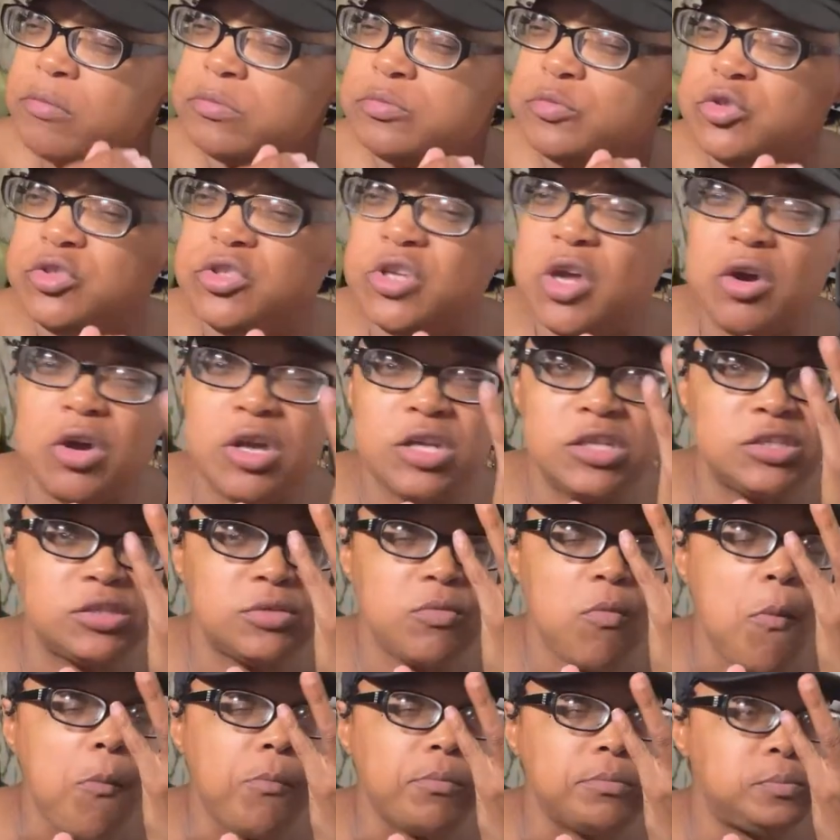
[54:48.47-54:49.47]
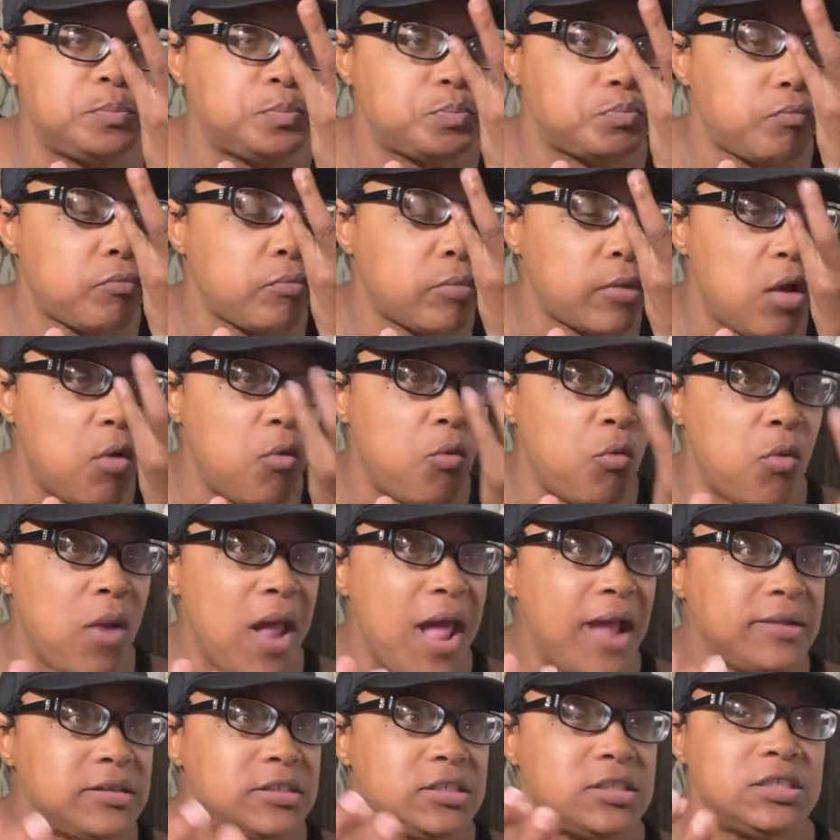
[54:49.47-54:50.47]
you know, because
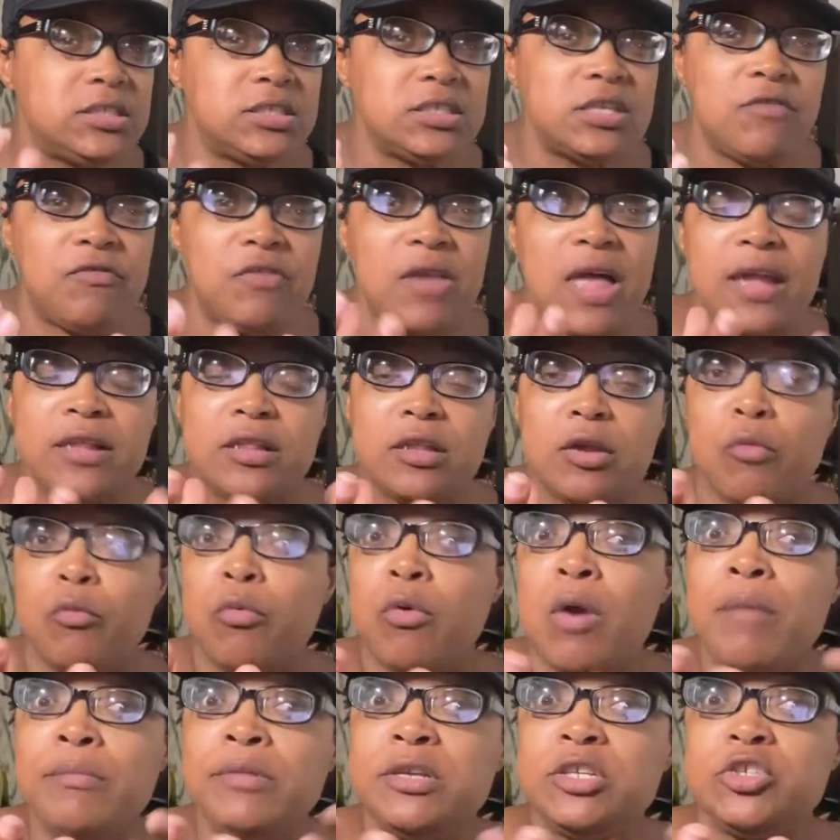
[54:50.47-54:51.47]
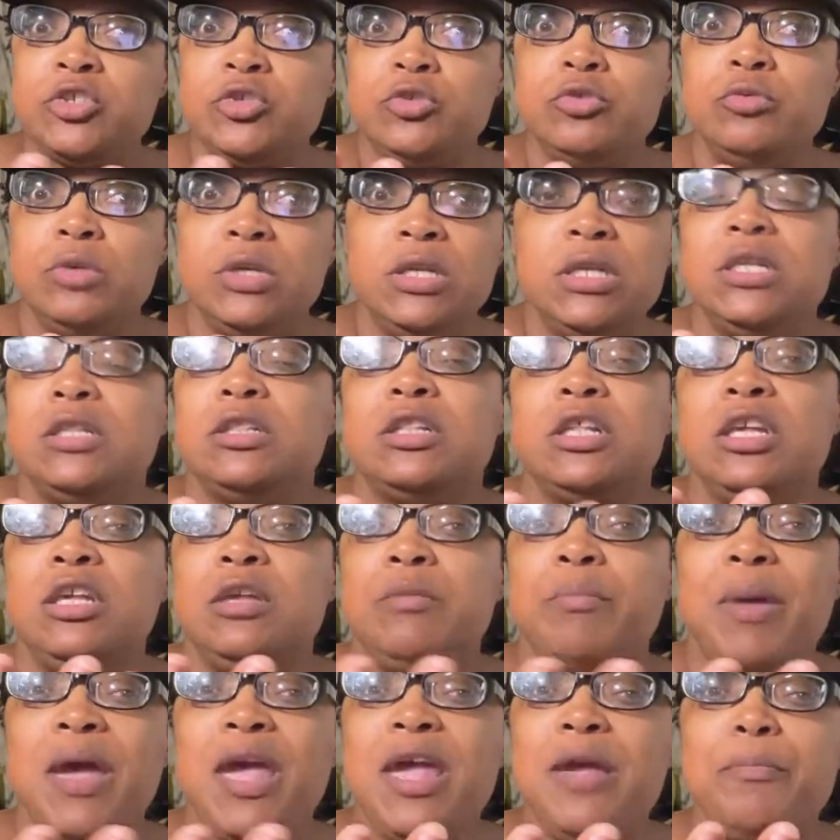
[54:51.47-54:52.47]
rats and stuff like the rummage through
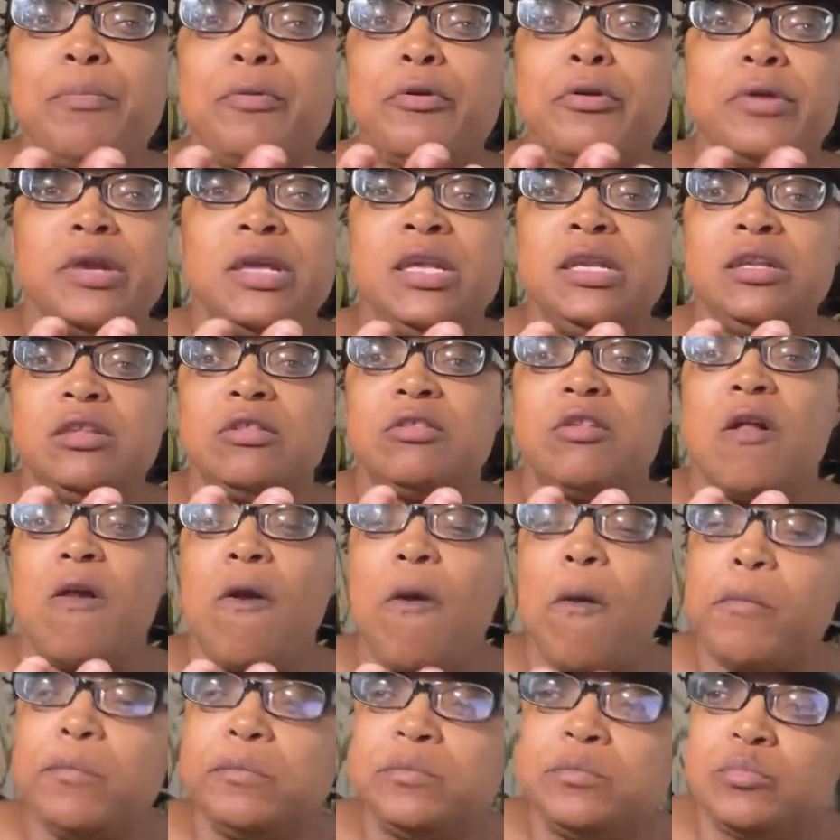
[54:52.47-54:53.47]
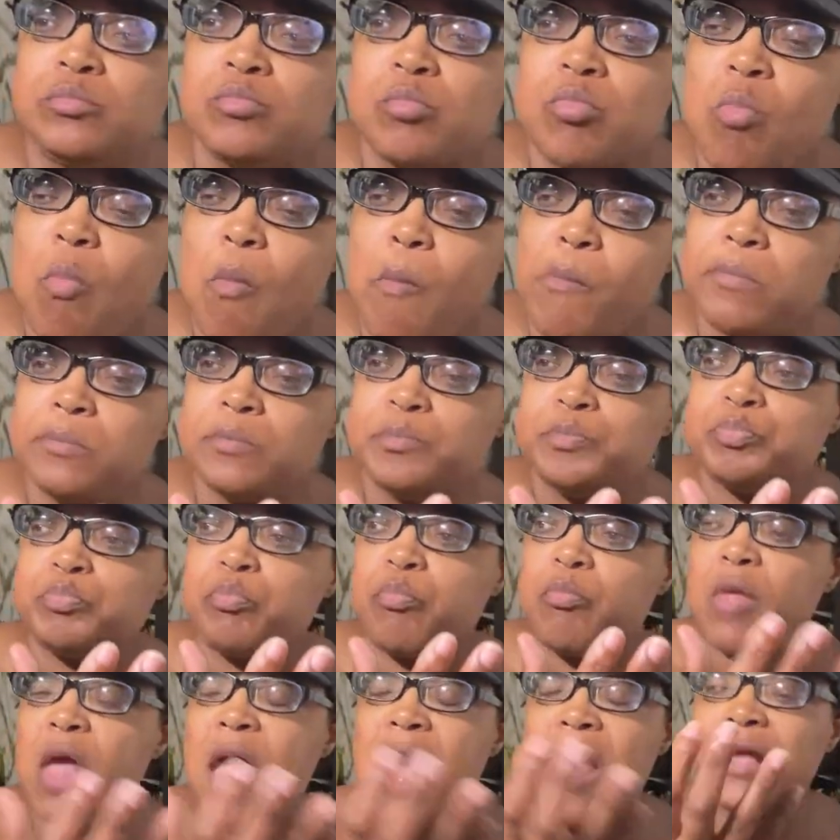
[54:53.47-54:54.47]
anything, paper, anything.
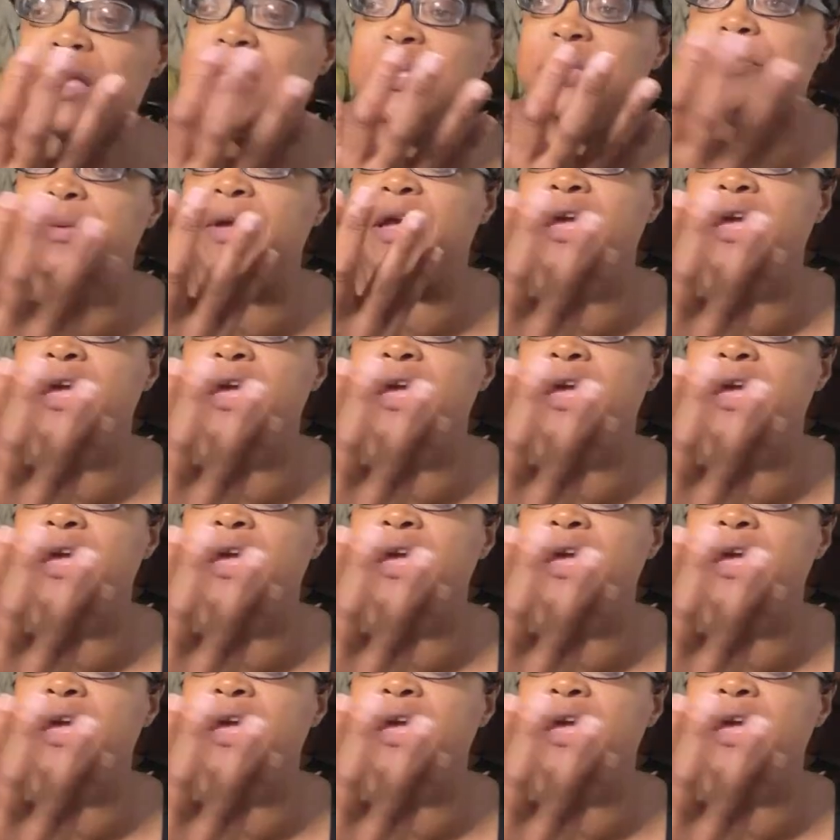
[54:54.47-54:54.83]
I keep